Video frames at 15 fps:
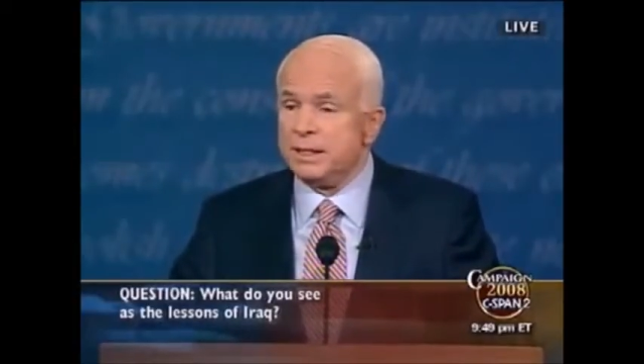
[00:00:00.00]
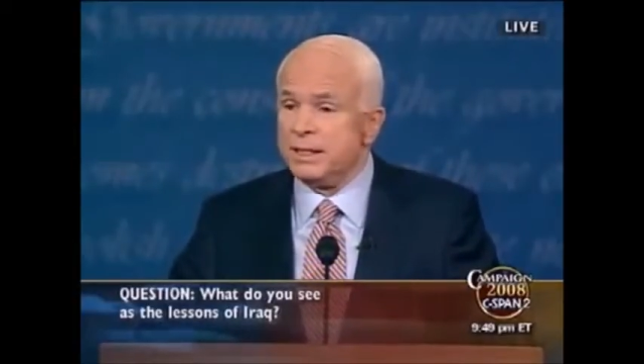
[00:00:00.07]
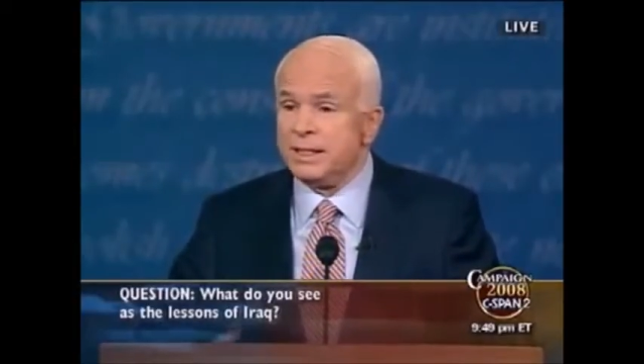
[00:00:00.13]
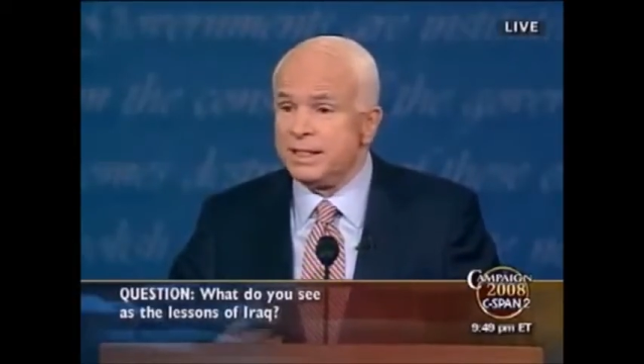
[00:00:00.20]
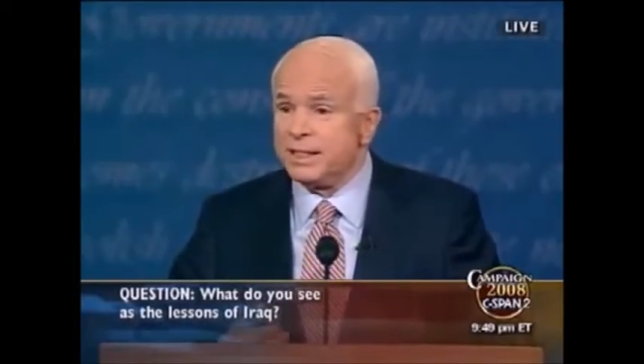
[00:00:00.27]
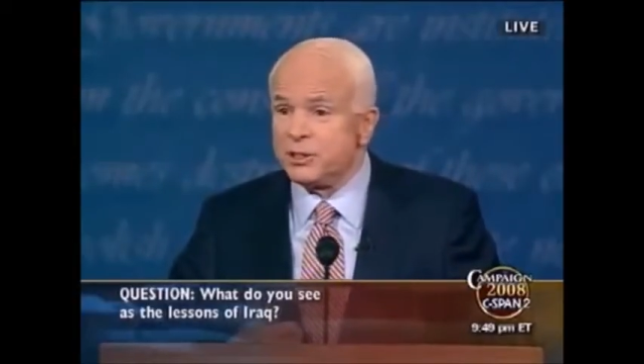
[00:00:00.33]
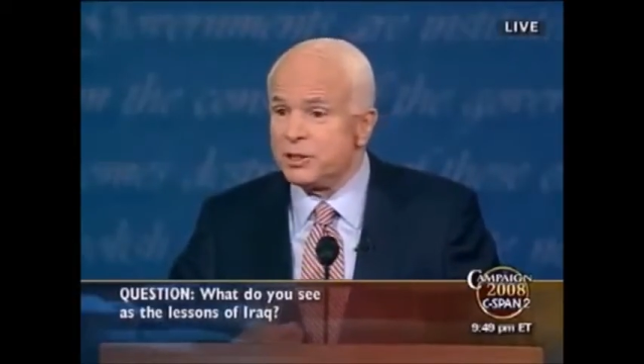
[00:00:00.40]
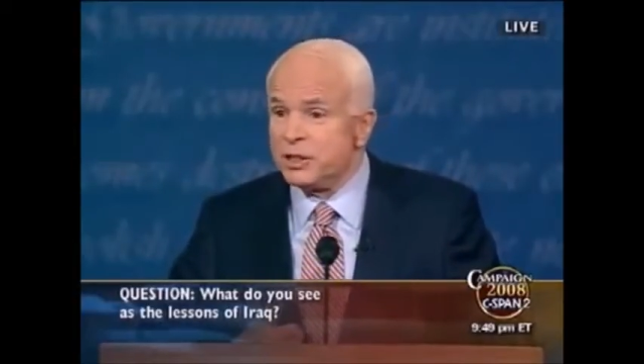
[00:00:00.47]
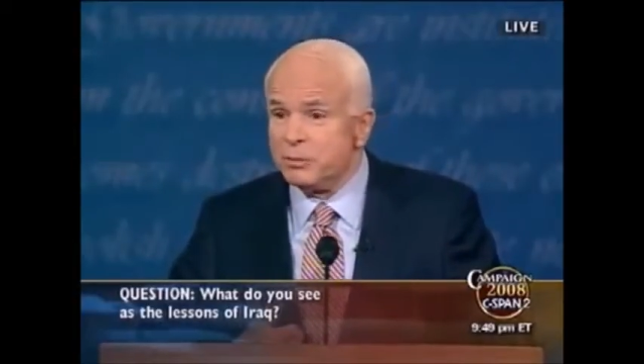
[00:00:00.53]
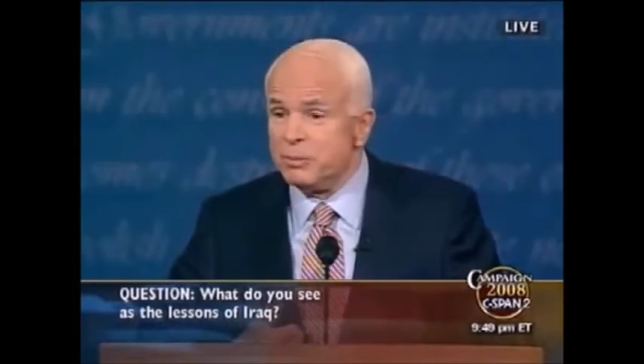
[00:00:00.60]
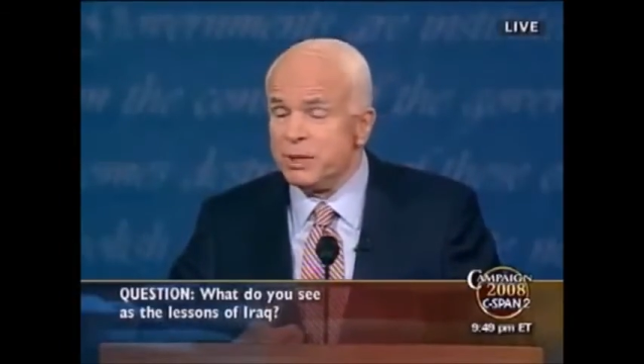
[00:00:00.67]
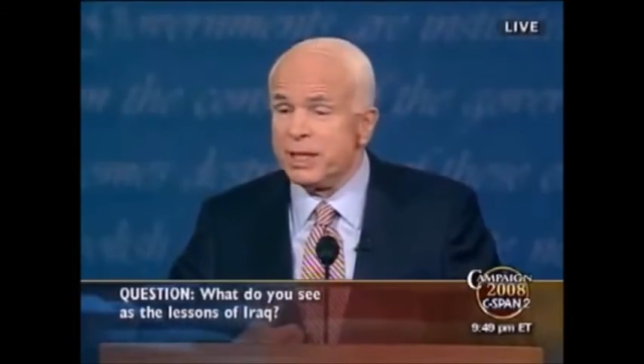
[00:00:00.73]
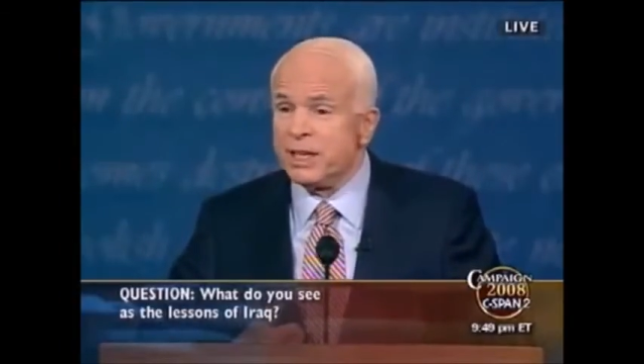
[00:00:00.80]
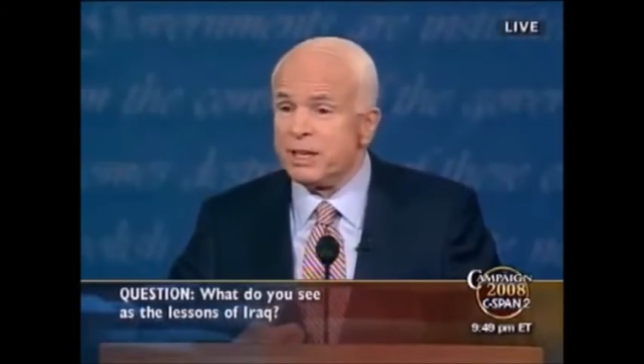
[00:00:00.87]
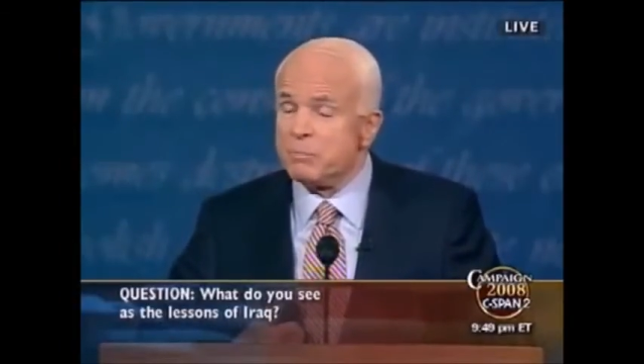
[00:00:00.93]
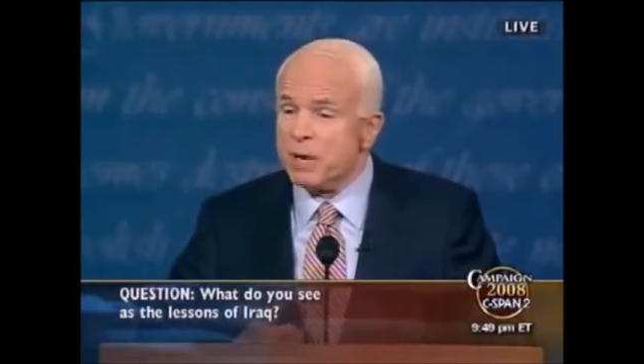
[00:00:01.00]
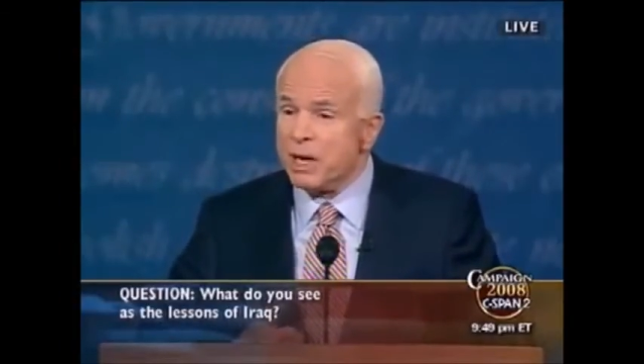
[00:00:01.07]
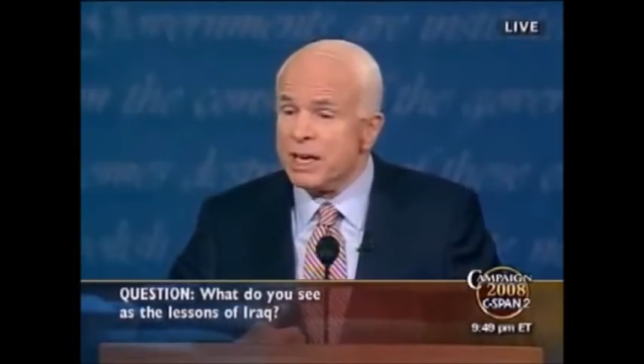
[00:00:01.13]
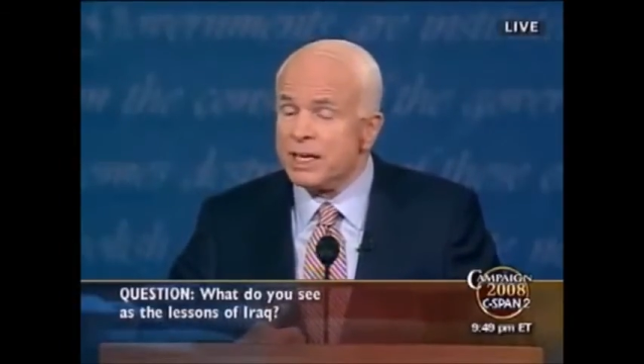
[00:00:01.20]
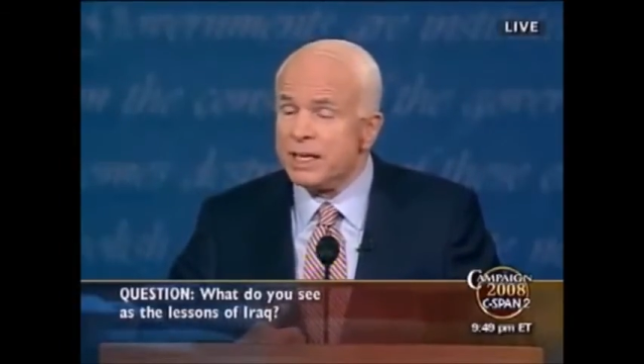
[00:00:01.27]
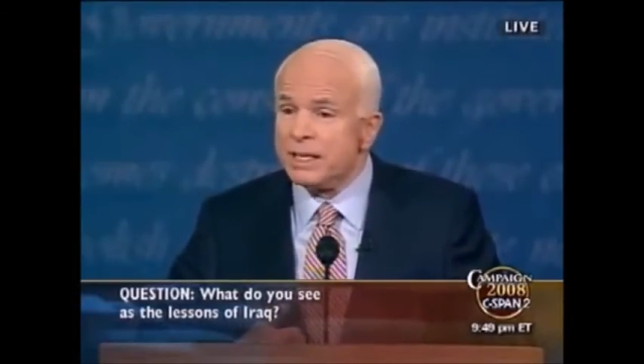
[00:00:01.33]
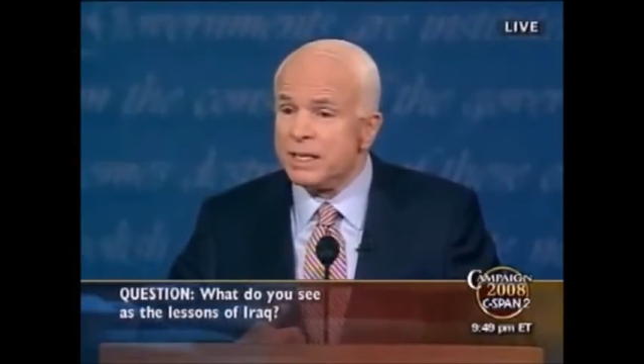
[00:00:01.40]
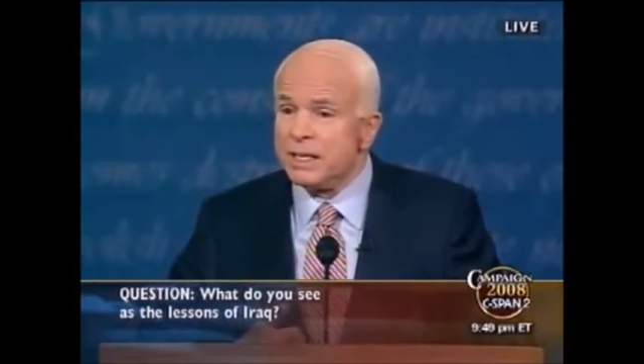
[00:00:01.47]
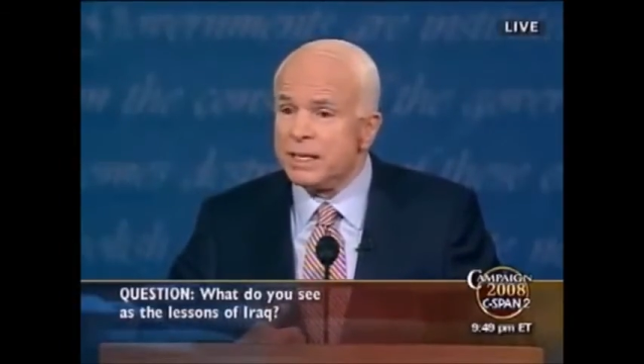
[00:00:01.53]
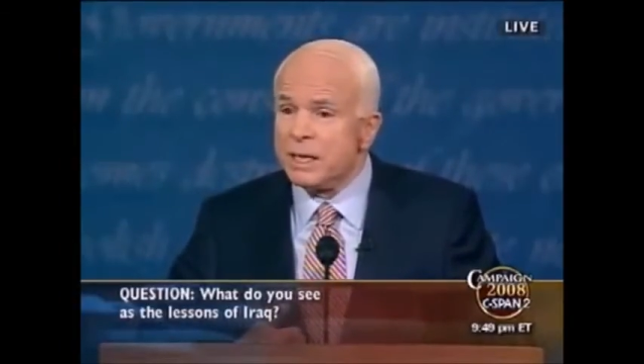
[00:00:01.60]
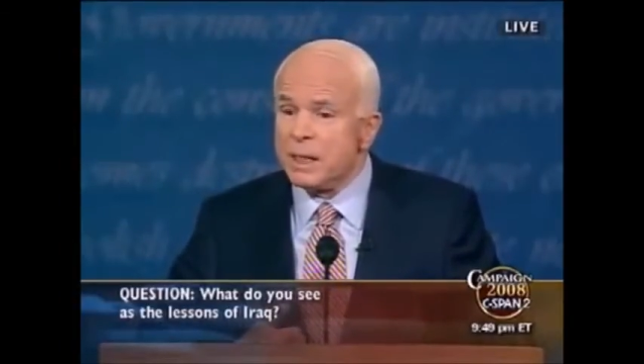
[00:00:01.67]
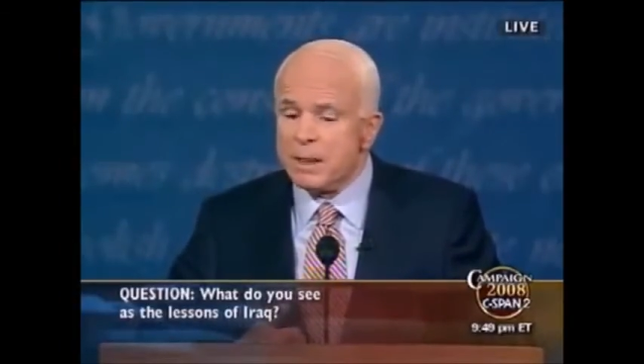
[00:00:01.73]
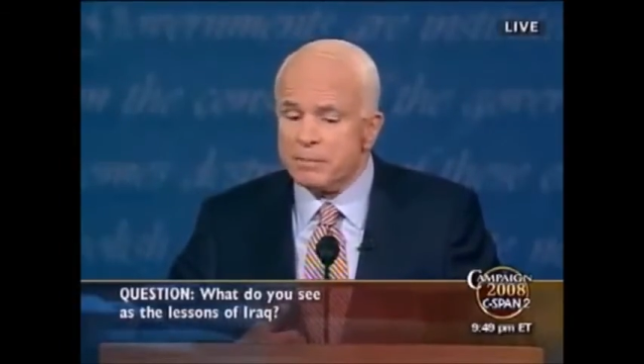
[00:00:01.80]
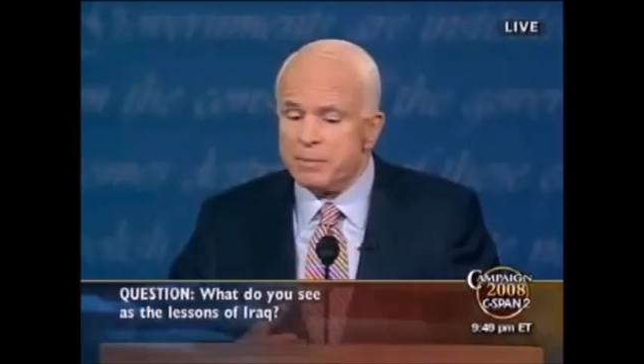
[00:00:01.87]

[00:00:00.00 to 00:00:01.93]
didn't exceed beyond mine,